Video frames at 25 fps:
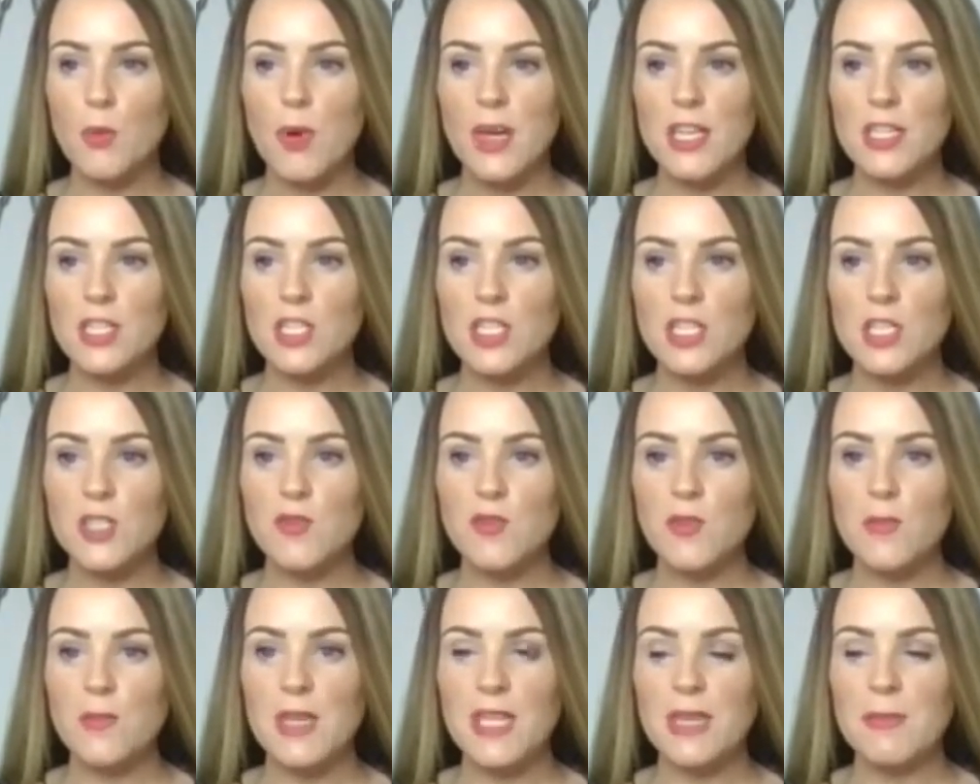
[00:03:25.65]
wedges
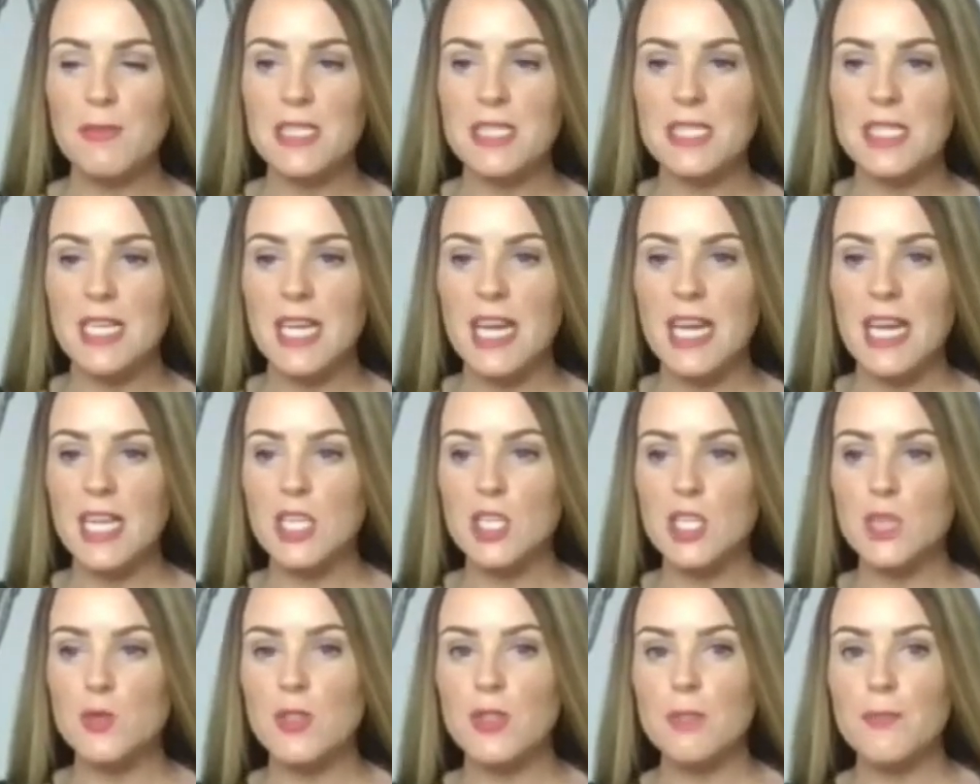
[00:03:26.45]
for me and Mr.
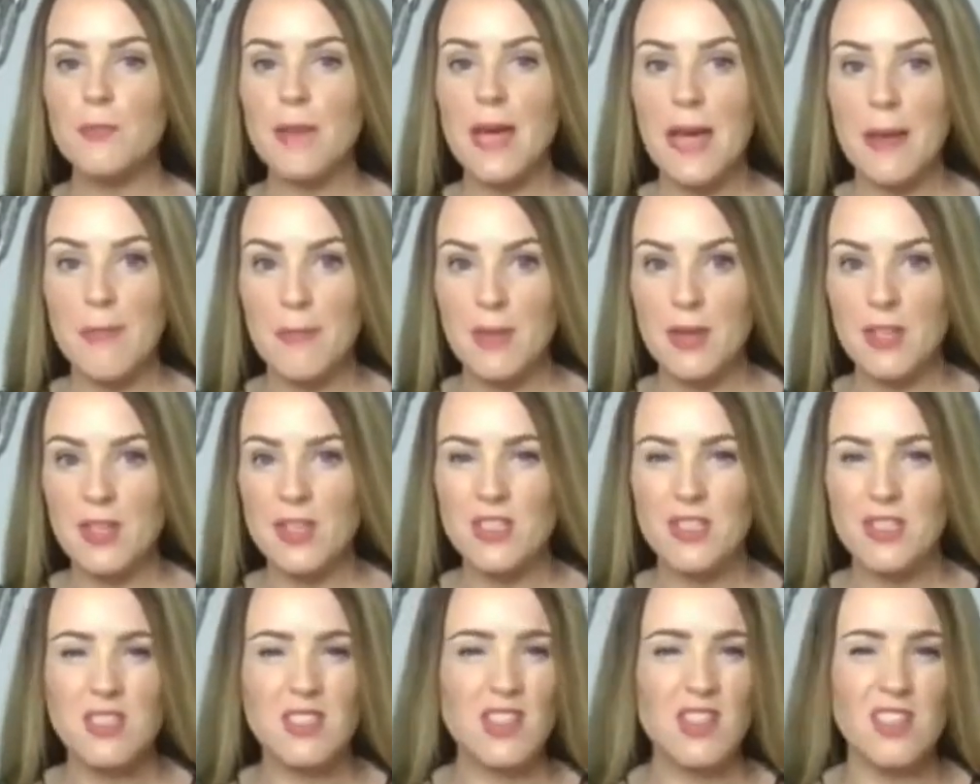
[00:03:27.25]
H with peppers.